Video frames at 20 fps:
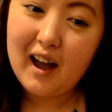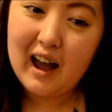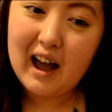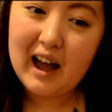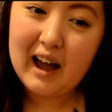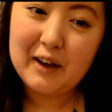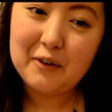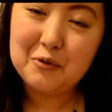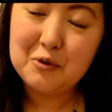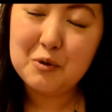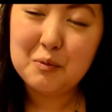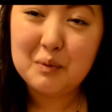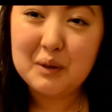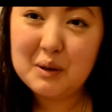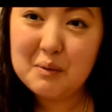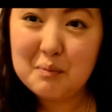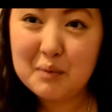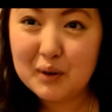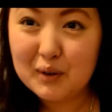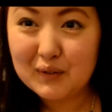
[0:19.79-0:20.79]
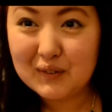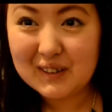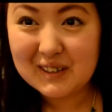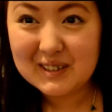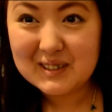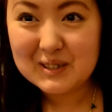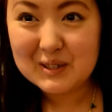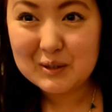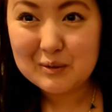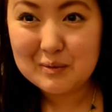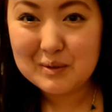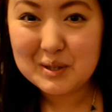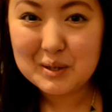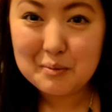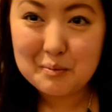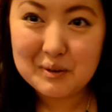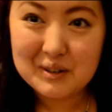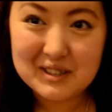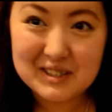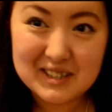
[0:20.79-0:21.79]
I will be moving soon,
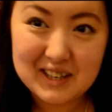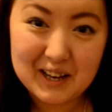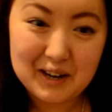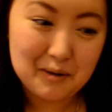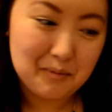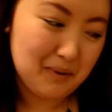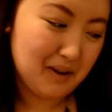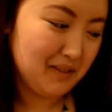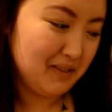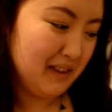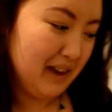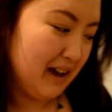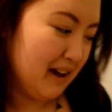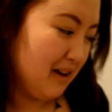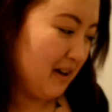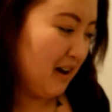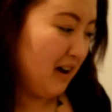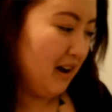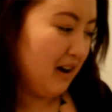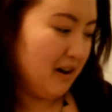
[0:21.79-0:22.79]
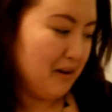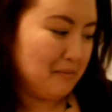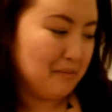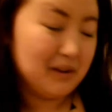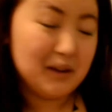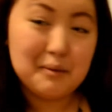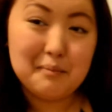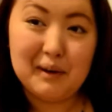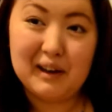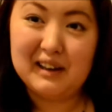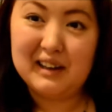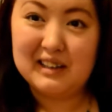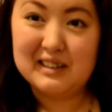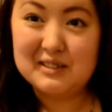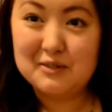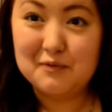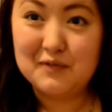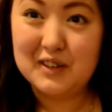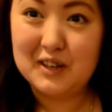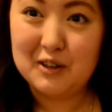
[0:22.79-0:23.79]
super excited about that, in my next
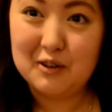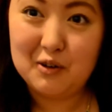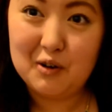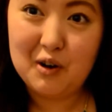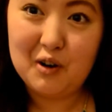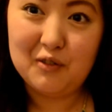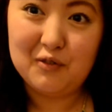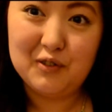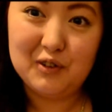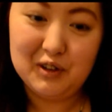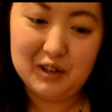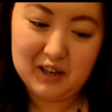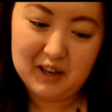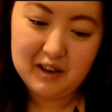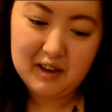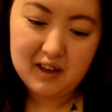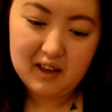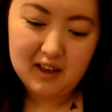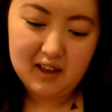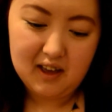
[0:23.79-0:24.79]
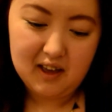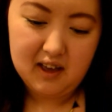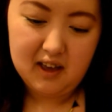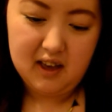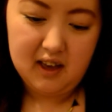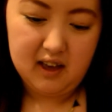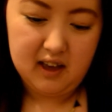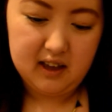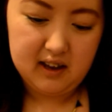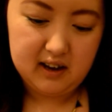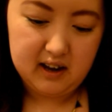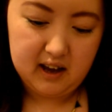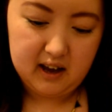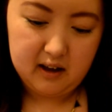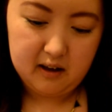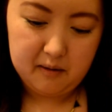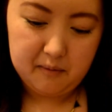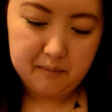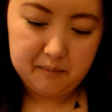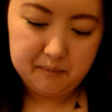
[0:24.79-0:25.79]
video hopefully. And
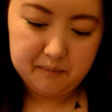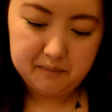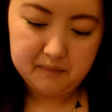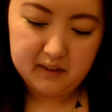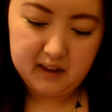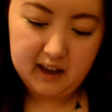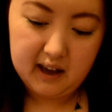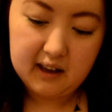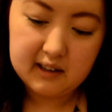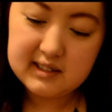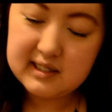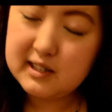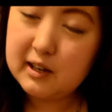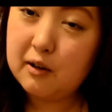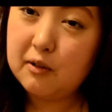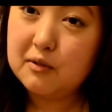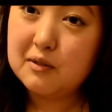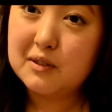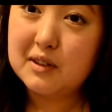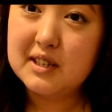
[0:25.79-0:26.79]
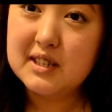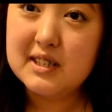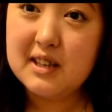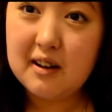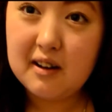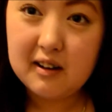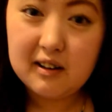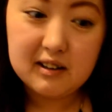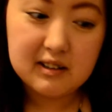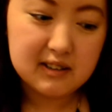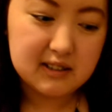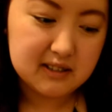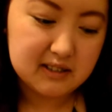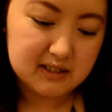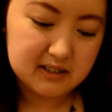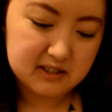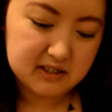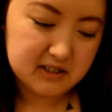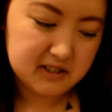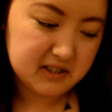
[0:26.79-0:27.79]
yeah, so this haul
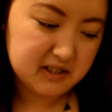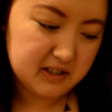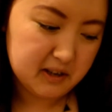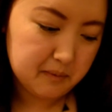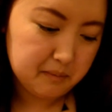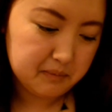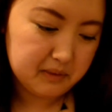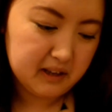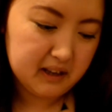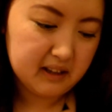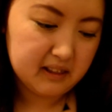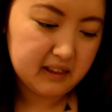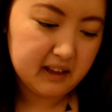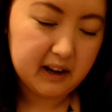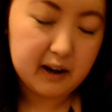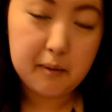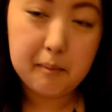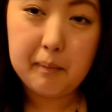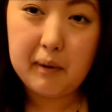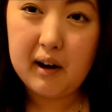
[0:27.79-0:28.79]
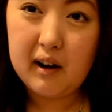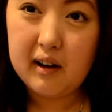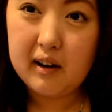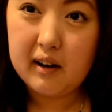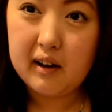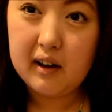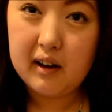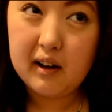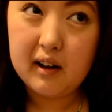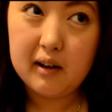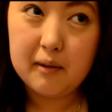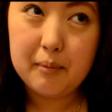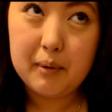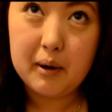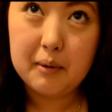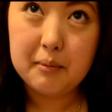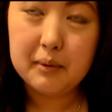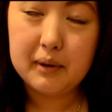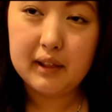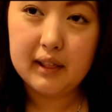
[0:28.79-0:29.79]
is just something that I bought
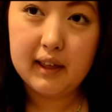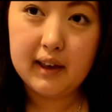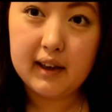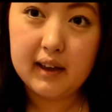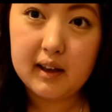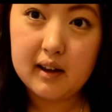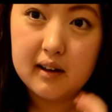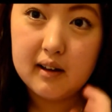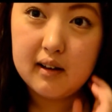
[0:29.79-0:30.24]
probably like